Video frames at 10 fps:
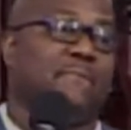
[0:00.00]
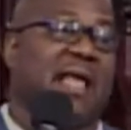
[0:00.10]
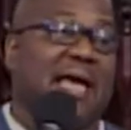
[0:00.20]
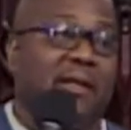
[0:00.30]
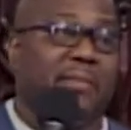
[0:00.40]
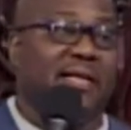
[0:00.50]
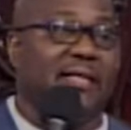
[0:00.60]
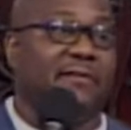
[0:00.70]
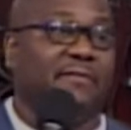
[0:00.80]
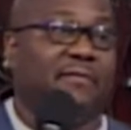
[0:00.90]
Adam and
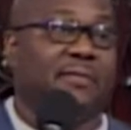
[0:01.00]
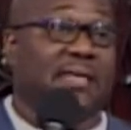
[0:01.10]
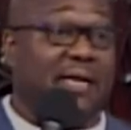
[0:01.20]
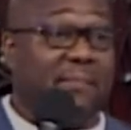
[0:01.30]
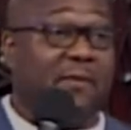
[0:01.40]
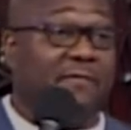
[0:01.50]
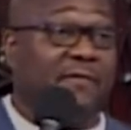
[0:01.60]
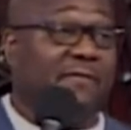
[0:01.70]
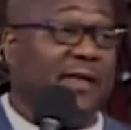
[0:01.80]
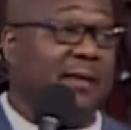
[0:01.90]
Eve. Was that a
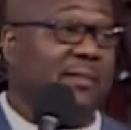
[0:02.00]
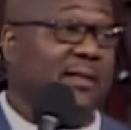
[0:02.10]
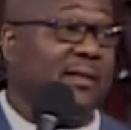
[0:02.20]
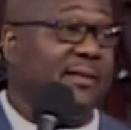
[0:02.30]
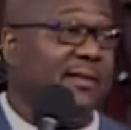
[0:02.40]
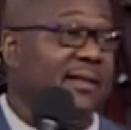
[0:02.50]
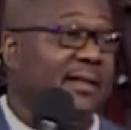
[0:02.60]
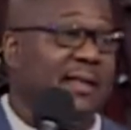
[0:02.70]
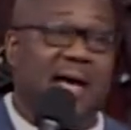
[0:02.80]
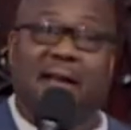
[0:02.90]
perfect family?
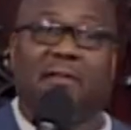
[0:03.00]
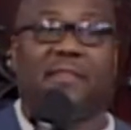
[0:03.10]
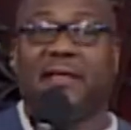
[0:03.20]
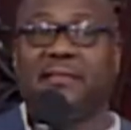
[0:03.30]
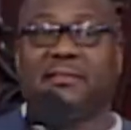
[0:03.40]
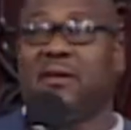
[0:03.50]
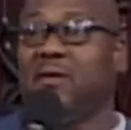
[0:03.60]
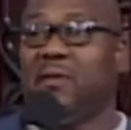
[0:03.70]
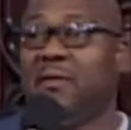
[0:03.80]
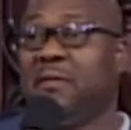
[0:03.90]
No, I don't think so.
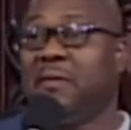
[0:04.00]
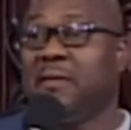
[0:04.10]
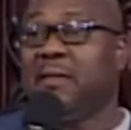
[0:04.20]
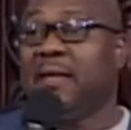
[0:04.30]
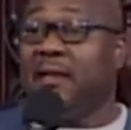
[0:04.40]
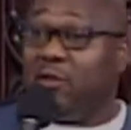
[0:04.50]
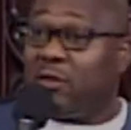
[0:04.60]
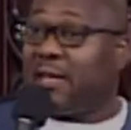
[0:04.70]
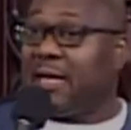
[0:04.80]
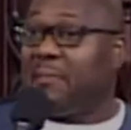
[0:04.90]
It
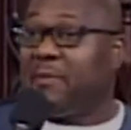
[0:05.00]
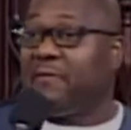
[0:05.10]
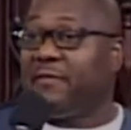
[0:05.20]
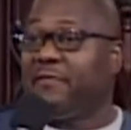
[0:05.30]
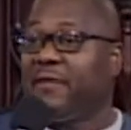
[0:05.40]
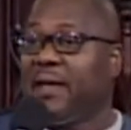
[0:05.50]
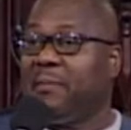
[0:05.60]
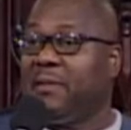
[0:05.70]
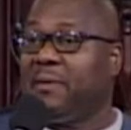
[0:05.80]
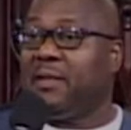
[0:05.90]
looked like a perfect
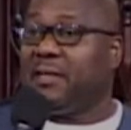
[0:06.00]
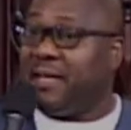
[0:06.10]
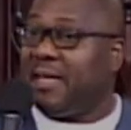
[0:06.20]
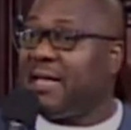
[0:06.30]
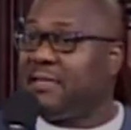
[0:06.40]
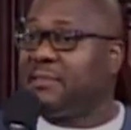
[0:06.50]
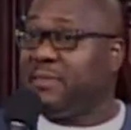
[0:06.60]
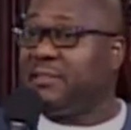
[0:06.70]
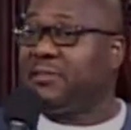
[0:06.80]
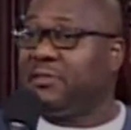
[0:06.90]
family, but yeah, they had some
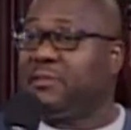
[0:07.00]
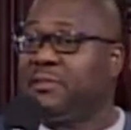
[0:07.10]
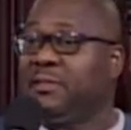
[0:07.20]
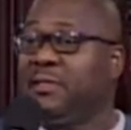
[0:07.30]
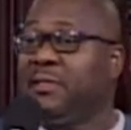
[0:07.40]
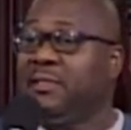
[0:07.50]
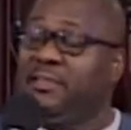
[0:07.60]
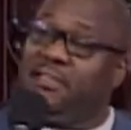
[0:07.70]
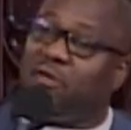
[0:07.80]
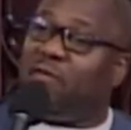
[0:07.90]
issues.
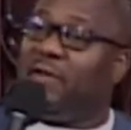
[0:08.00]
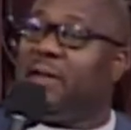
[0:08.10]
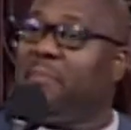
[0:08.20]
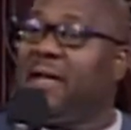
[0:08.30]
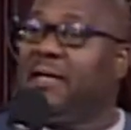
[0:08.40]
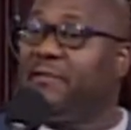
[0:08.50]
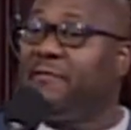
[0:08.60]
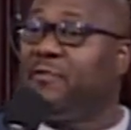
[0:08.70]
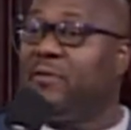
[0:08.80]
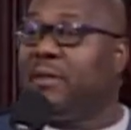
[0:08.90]
She's over there biting the
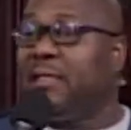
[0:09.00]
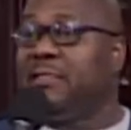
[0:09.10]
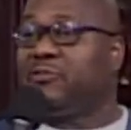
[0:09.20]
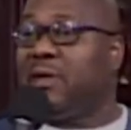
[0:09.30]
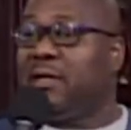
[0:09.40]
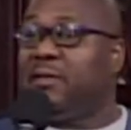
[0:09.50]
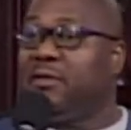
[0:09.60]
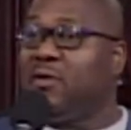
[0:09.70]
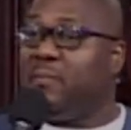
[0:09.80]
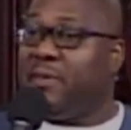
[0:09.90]
fruit. He's trying
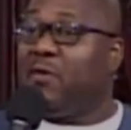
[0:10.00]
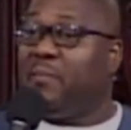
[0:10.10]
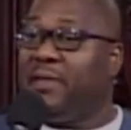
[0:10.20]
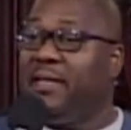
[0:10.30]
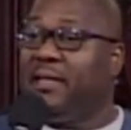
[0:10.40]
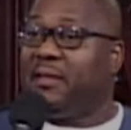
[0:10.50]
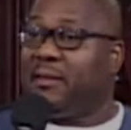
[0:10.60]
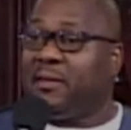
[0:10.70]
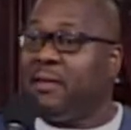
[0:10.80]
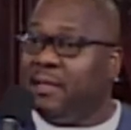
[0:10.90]
to, be
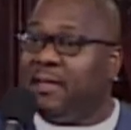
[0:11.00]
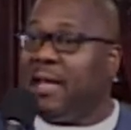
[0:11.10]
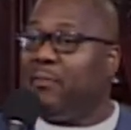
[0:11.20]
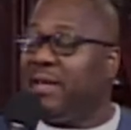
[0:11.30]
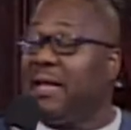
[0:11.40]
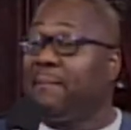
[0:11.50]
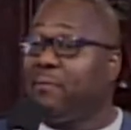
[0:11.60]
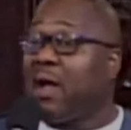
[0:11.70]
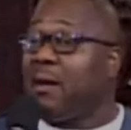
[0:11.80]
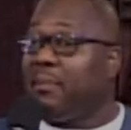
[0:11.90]
obedient. Now we got a
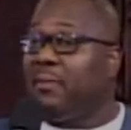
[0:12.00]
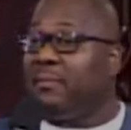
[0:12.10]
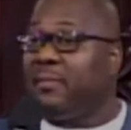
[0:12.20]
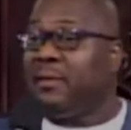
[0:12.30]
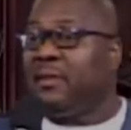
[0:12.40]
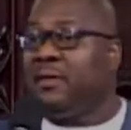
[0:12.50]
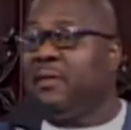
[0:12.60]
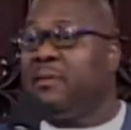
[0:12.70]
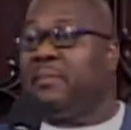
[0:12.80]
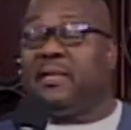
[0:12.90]
problem,
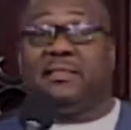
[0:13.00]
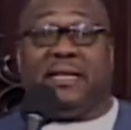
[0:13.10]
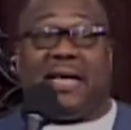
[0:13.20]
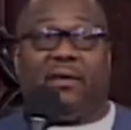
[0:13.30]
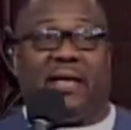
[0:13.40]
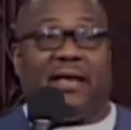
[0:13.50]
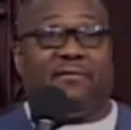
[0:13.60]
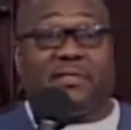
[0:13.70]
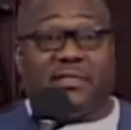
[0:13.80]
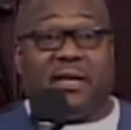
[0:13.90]
because now they
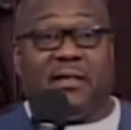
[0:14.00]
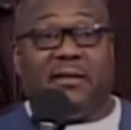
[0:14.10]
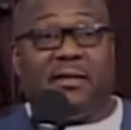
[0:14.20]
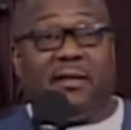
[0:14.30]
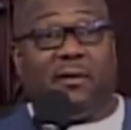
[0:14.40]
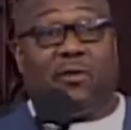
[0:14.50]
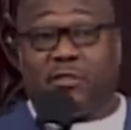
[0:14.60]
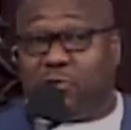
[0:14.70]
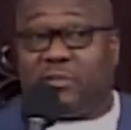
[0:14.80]
have a son or two